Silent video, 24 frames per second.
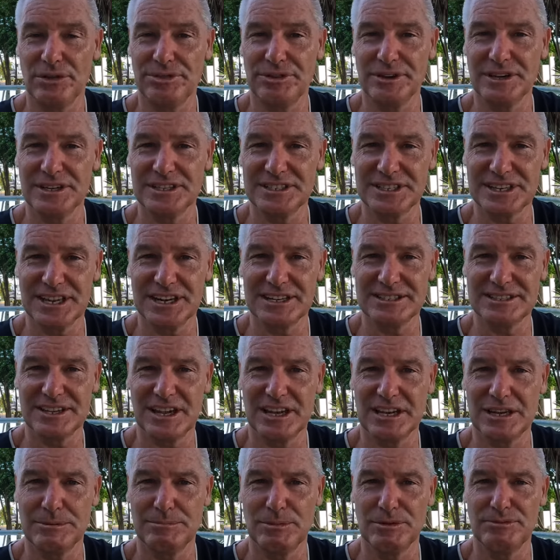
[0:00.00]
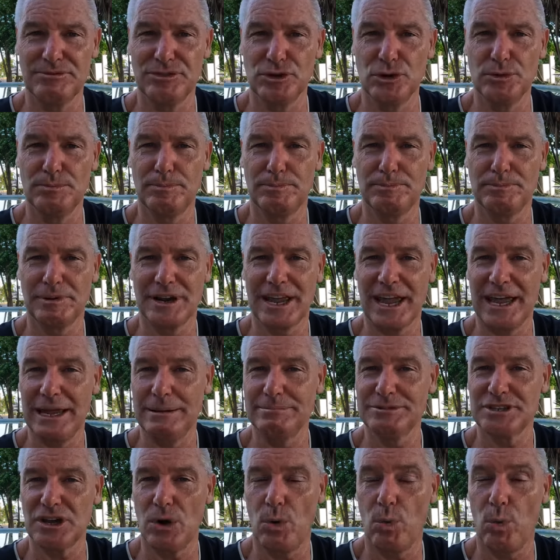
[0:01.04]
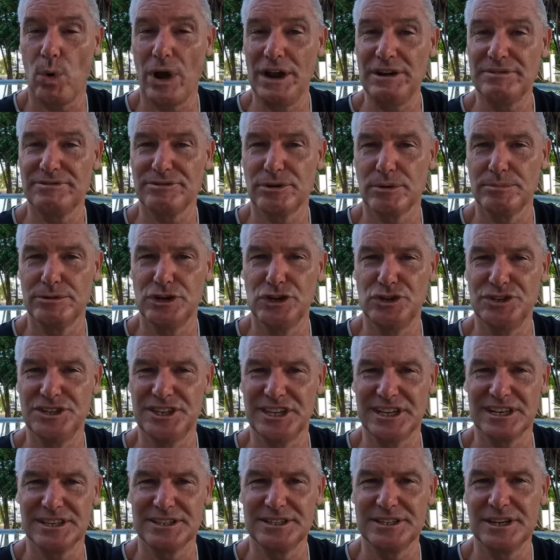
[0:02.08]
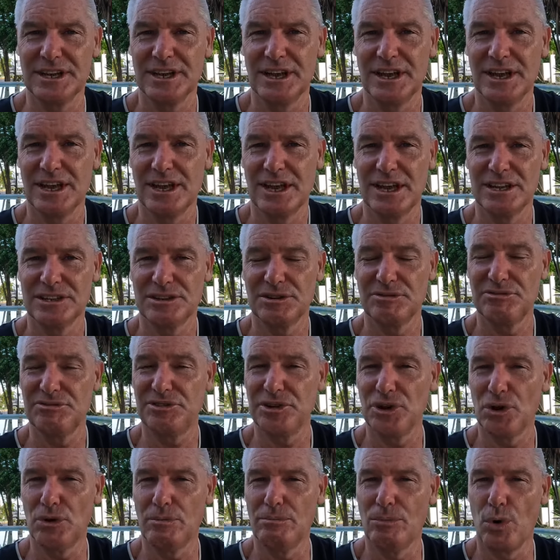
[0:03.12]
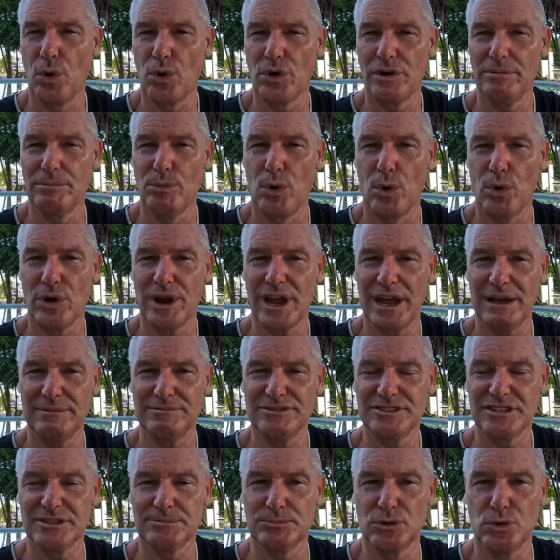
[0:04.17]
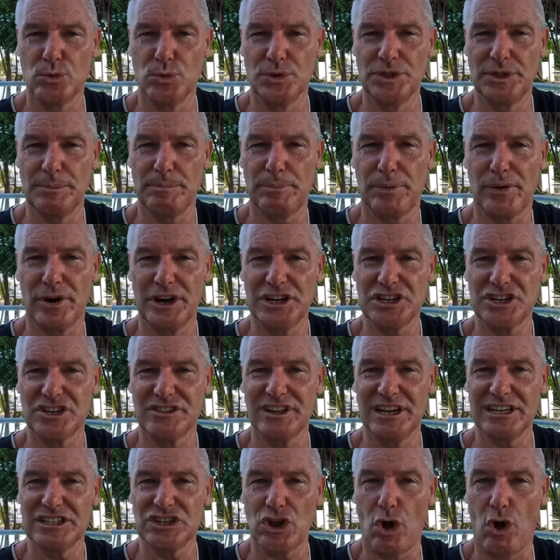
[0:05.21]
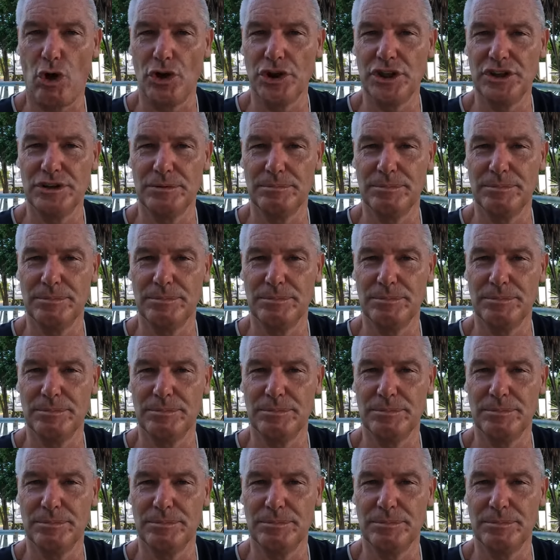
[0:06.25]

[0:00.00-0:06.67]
I think it's going to take him a few games away from New Zealand to feel more and more comfortable with the pressure that's on